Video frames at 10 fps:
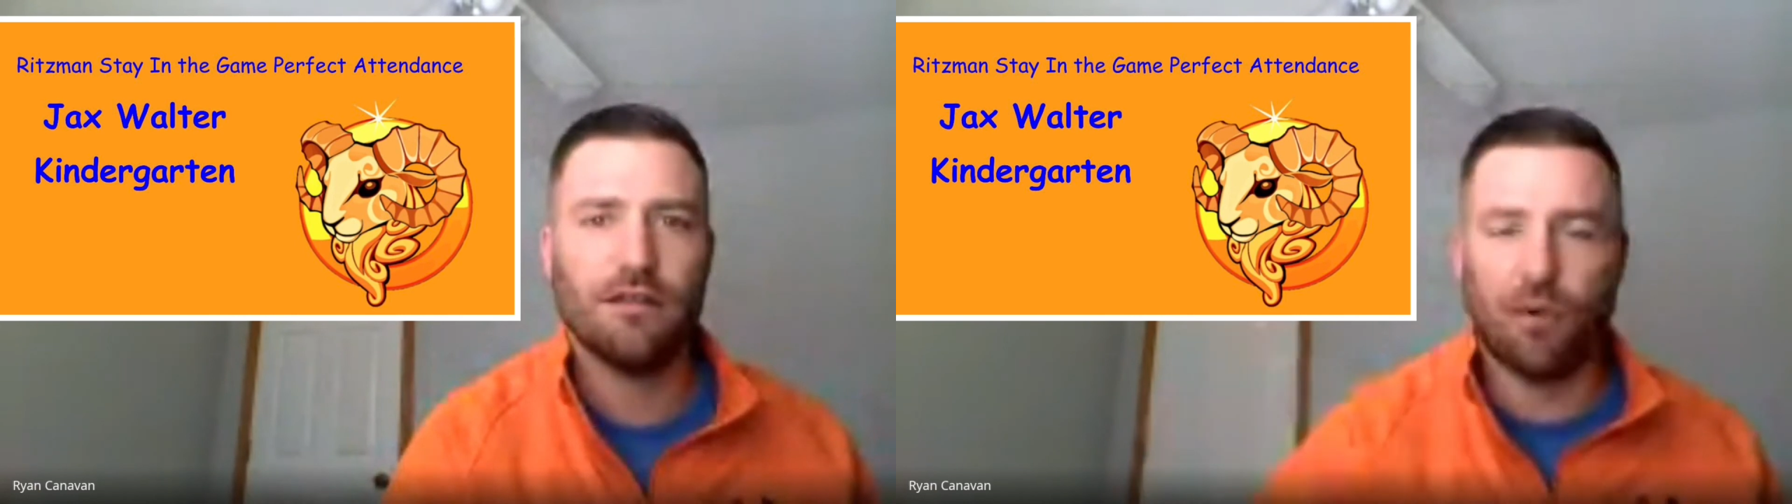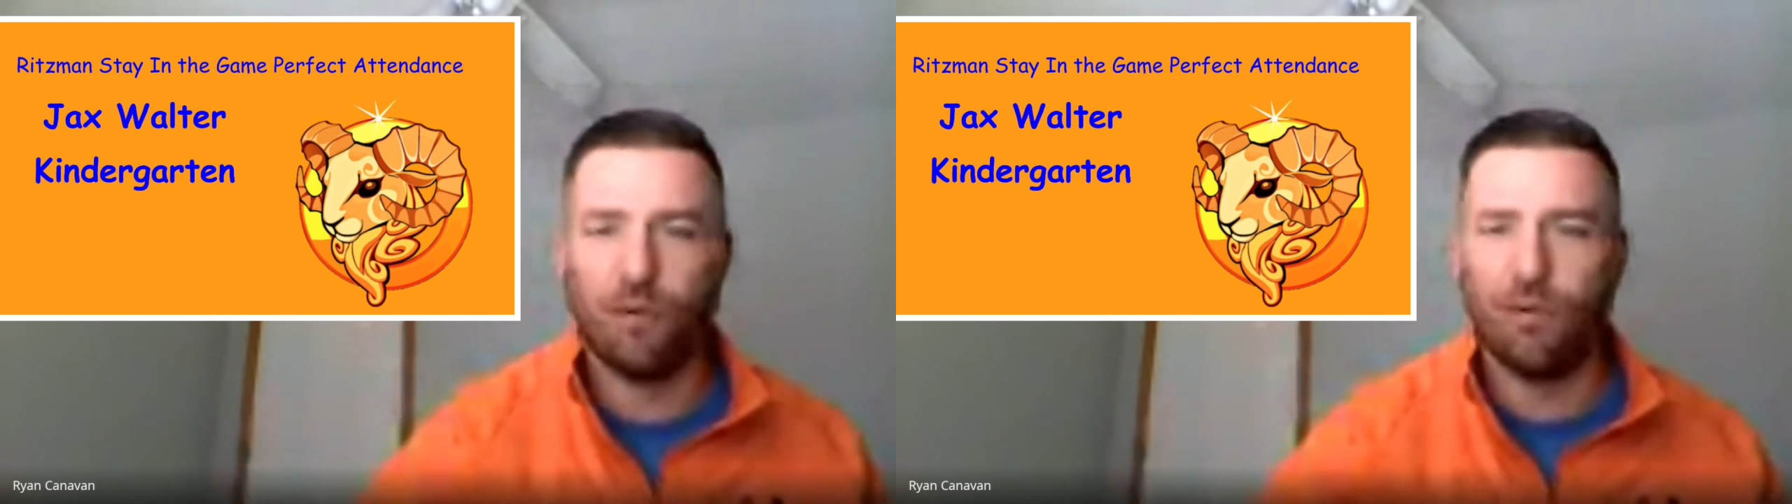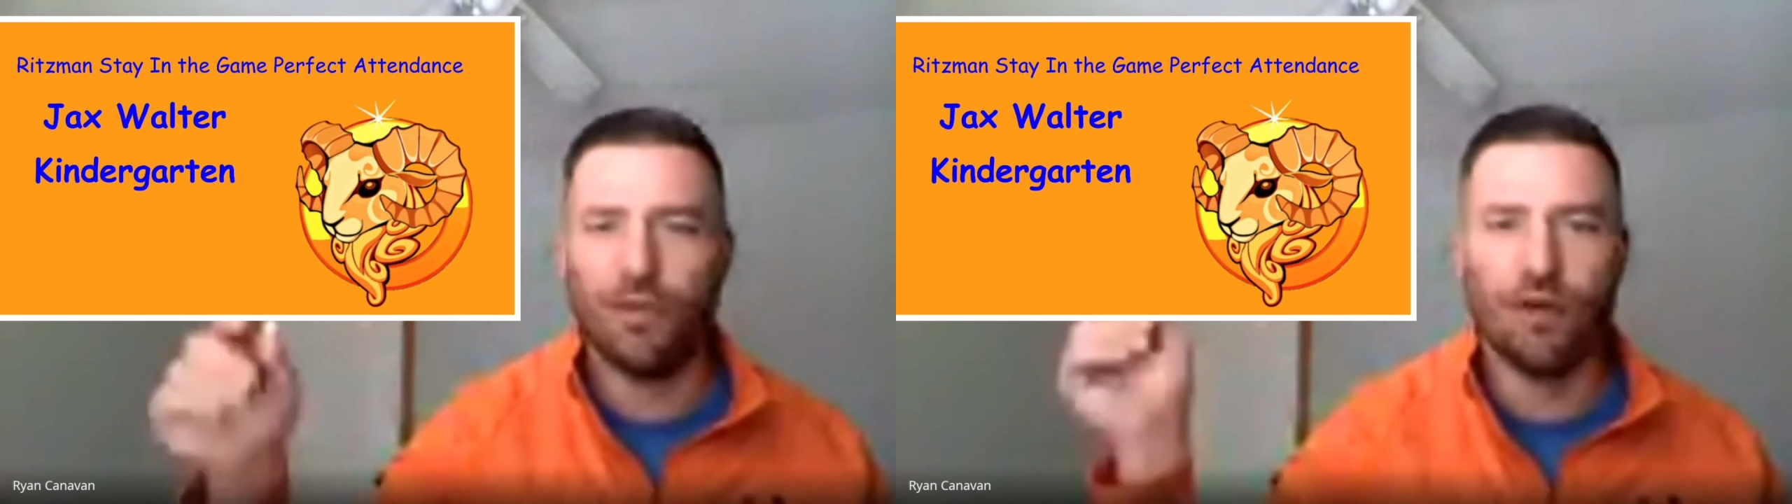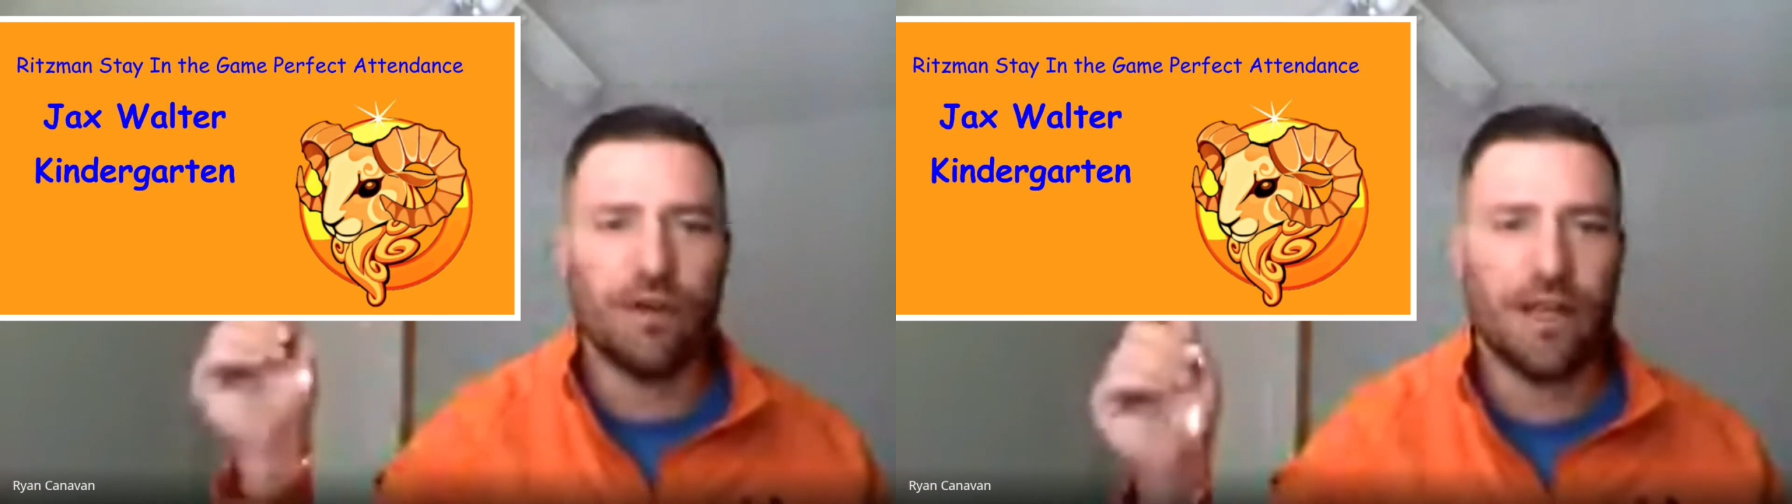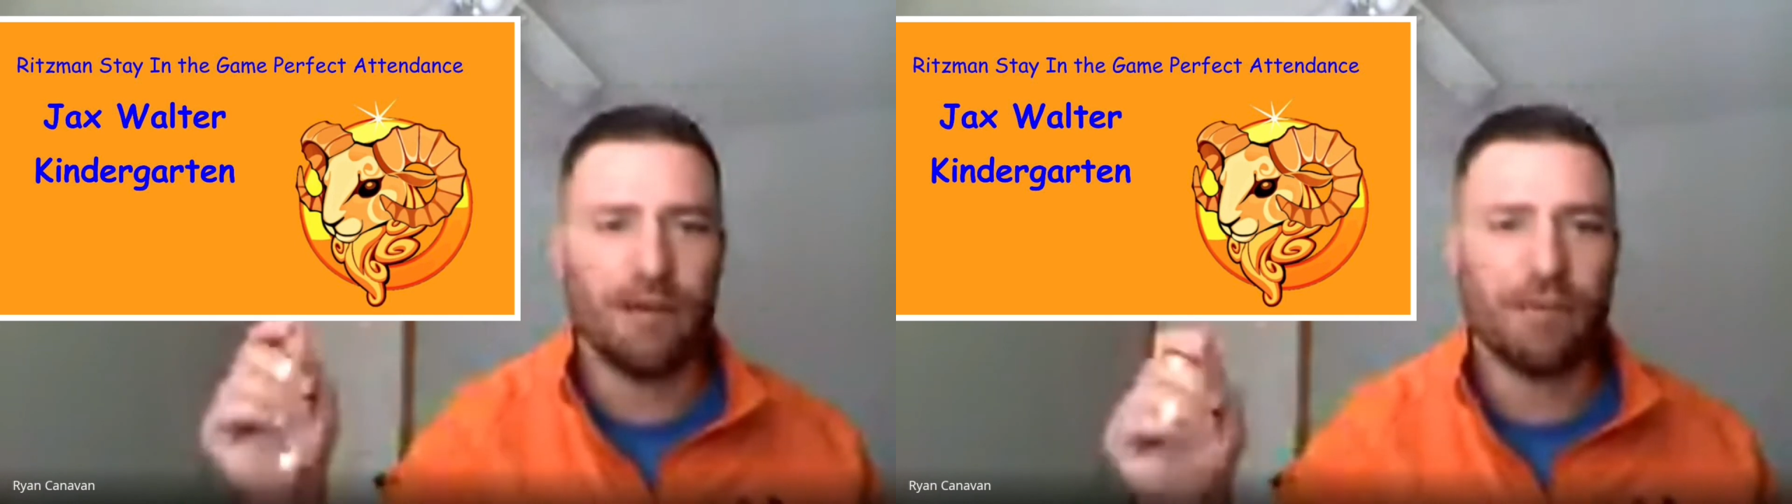And our
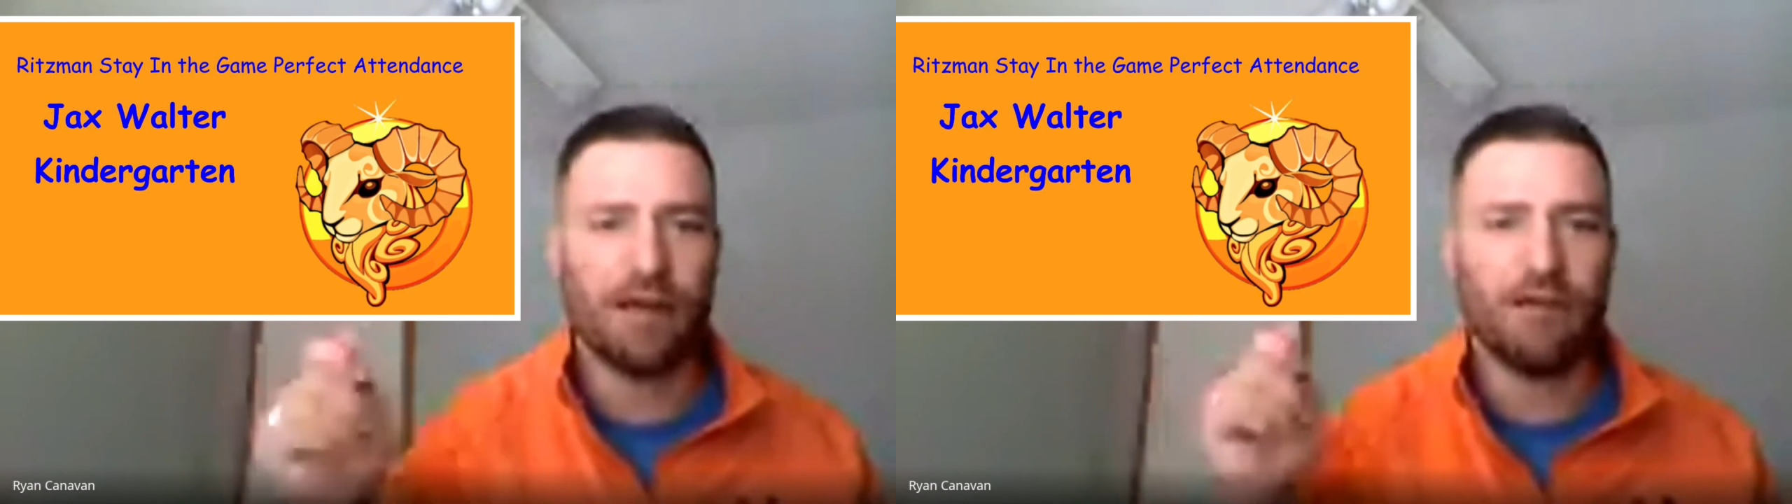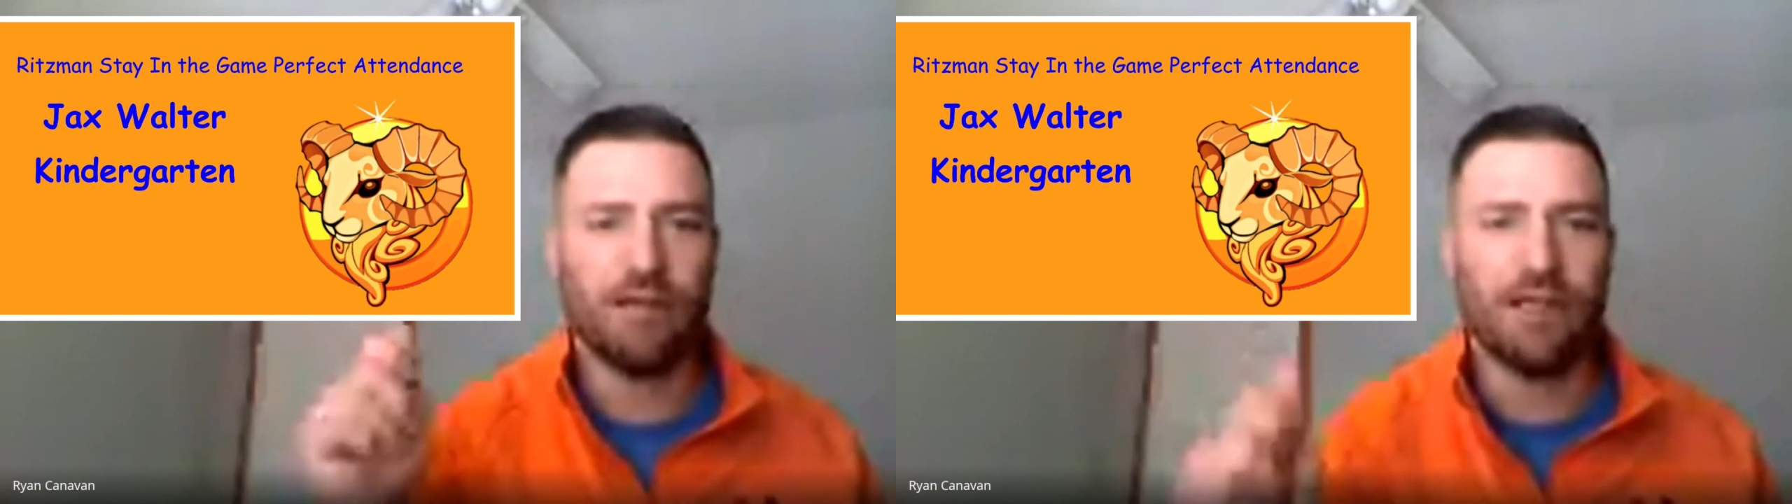first grade